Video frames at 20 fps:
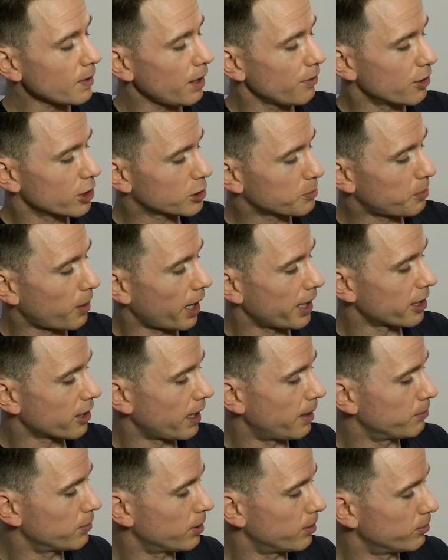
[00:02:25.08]
The spider
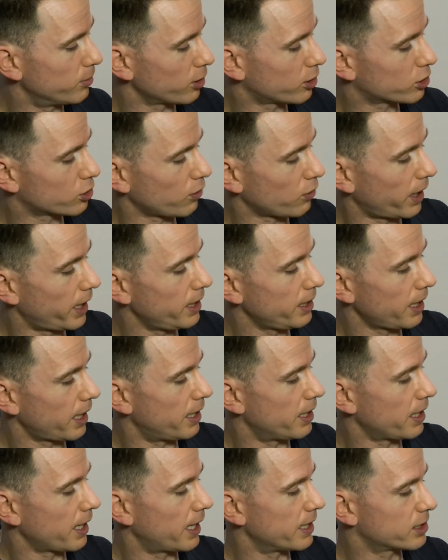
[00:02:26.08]
emblem looks great, and
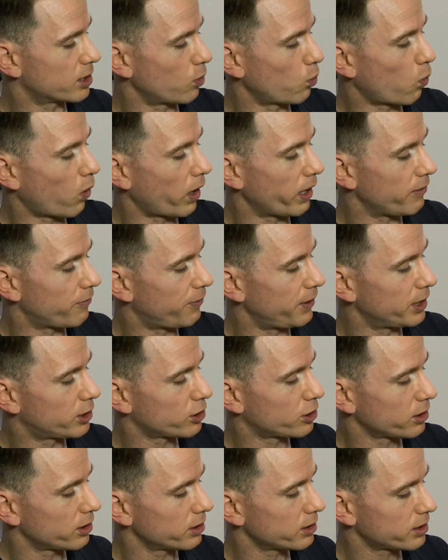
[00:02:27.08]
it has the white
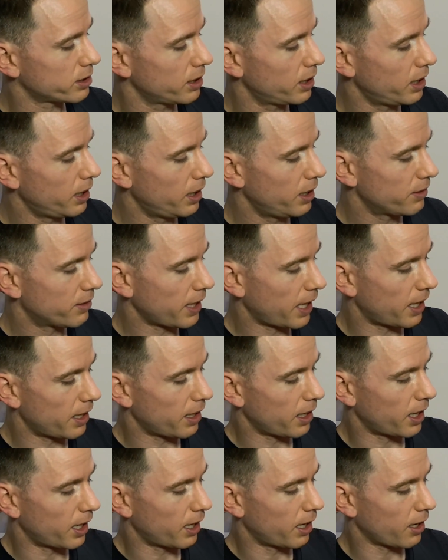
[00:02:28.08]
features
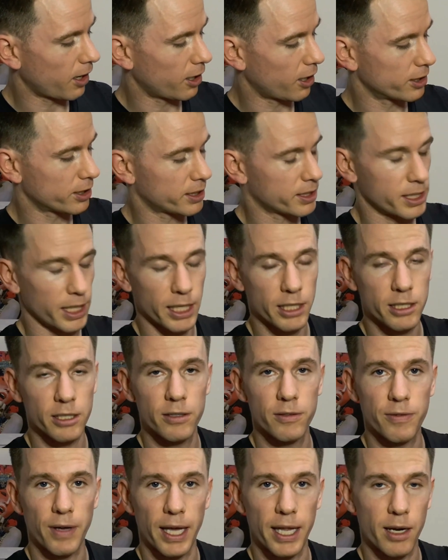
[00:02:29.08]
that are
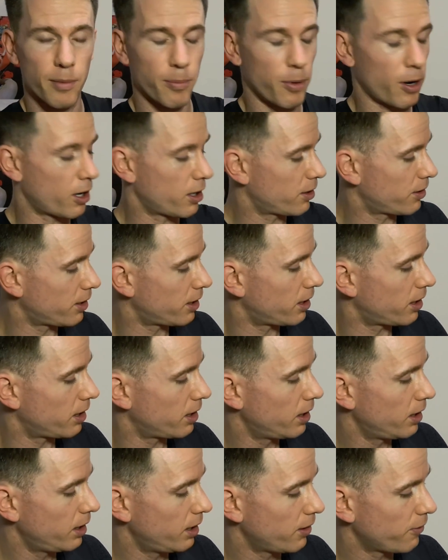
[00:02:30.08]
distinctive and a part of the
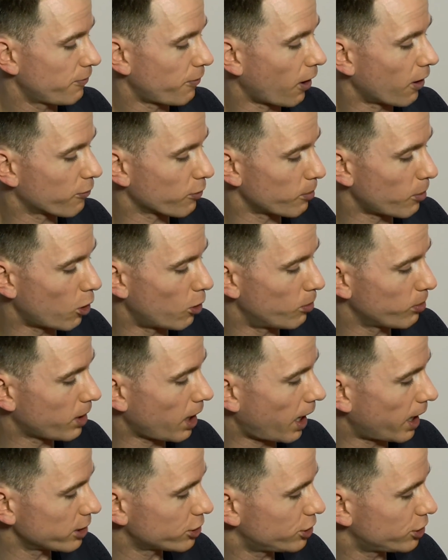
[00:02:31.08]
Far From Home
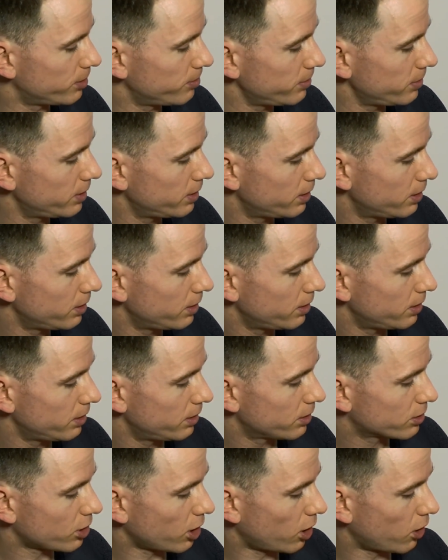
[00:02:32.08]
costume.
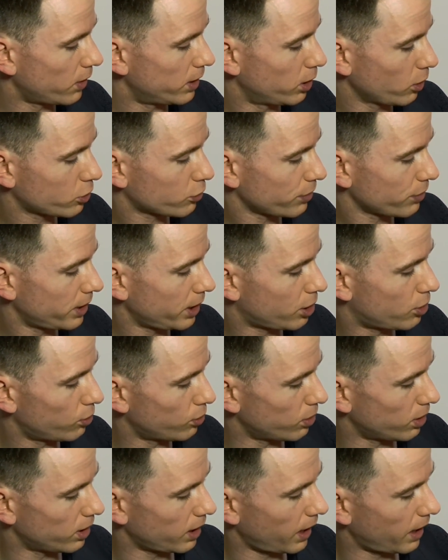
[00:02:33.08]
So it looks really
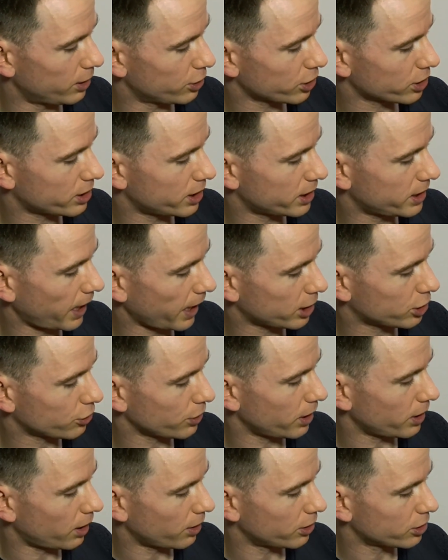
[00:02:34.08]
cool, and just the
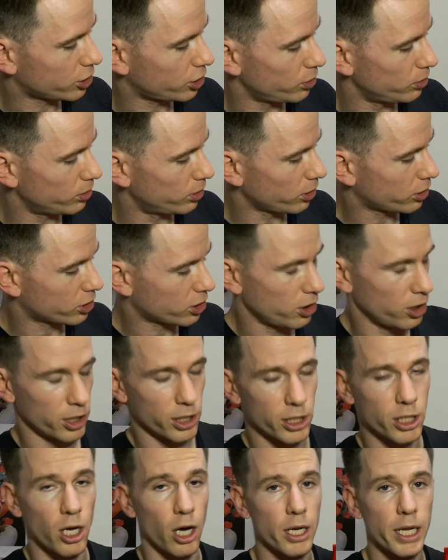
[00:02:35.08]
texturing on the suit looks good.
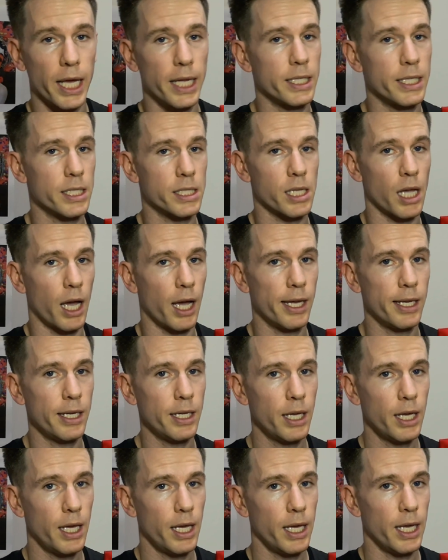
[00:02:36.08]
Gunhead
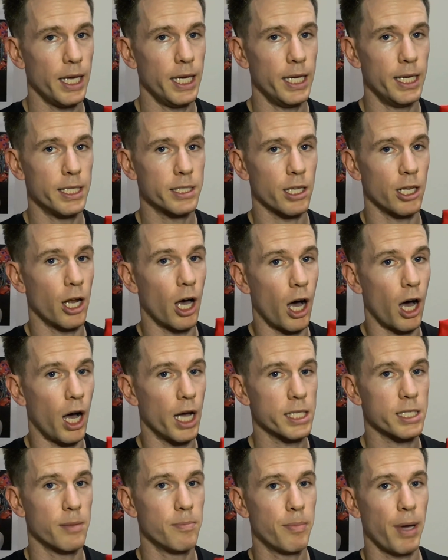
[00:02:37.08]
Design is an
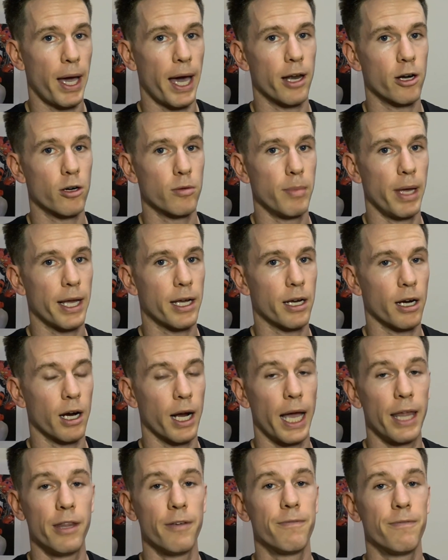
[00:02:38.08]
awesome pattern maker,
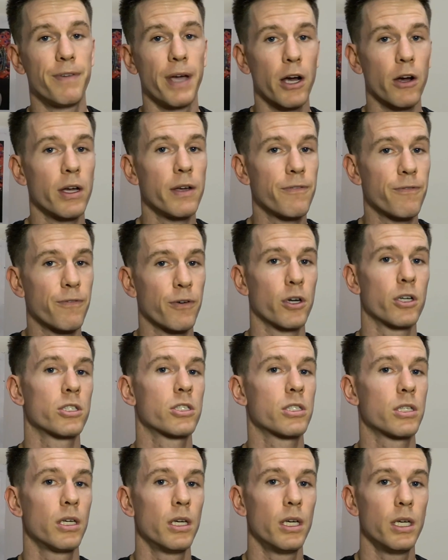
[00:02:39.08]
and the very
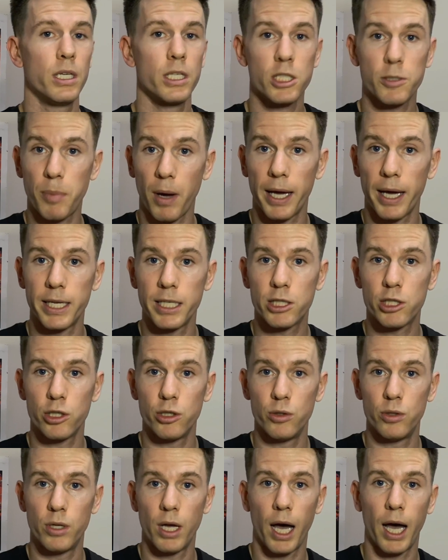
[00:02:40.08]
first Spidey
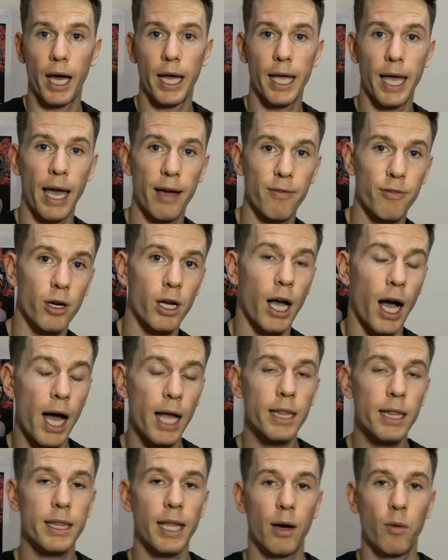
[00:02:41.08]
suit I ever
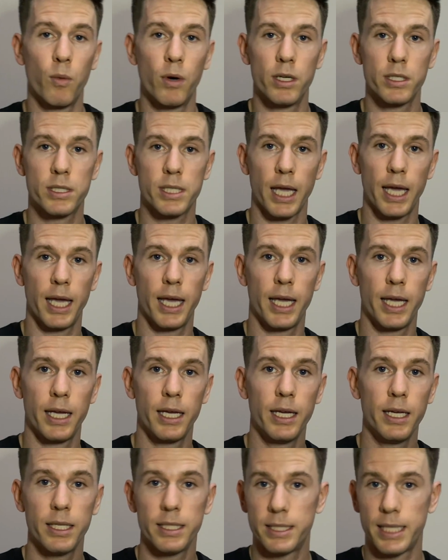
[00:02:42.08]
got that was
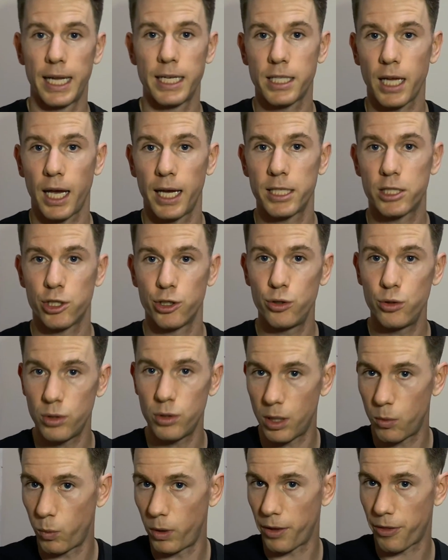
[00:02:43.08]
a Zentai suit
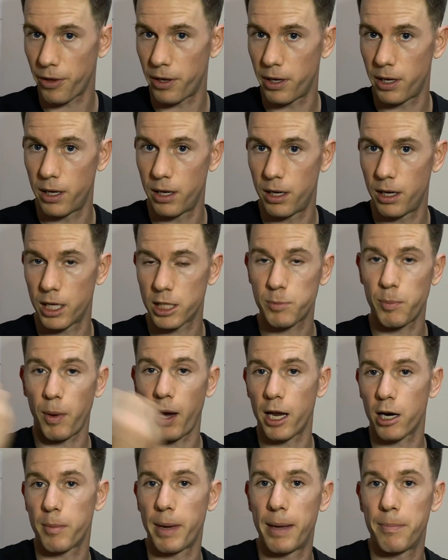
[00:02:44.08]
with a
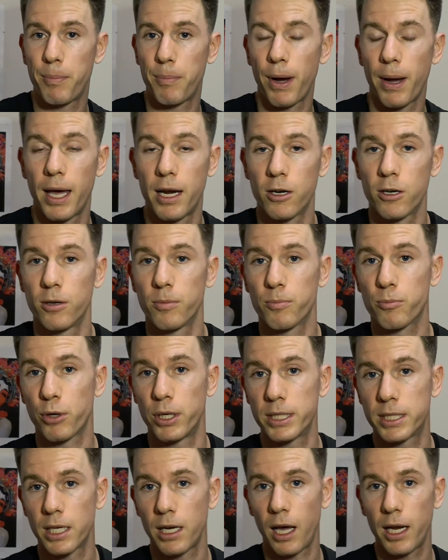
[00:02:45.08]
Spider-Man pattern
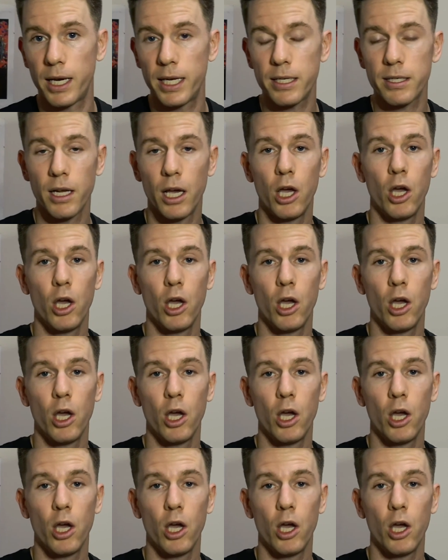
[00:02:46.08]
printed on it